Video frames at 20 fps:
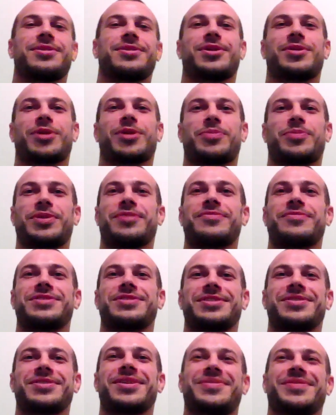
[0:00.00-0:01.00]
I'd be
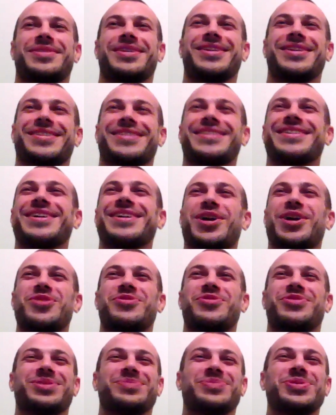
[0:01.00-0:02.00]
obviously
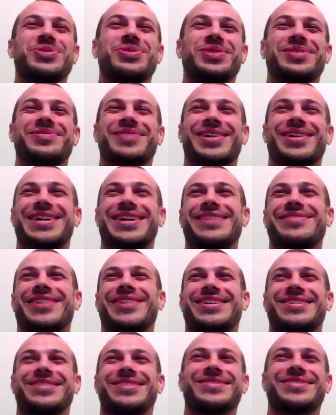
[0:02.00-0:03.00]
over the moon if I
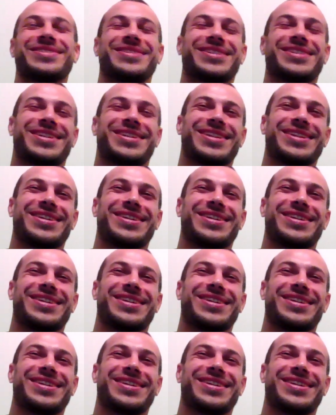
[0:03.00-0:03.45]
could do it.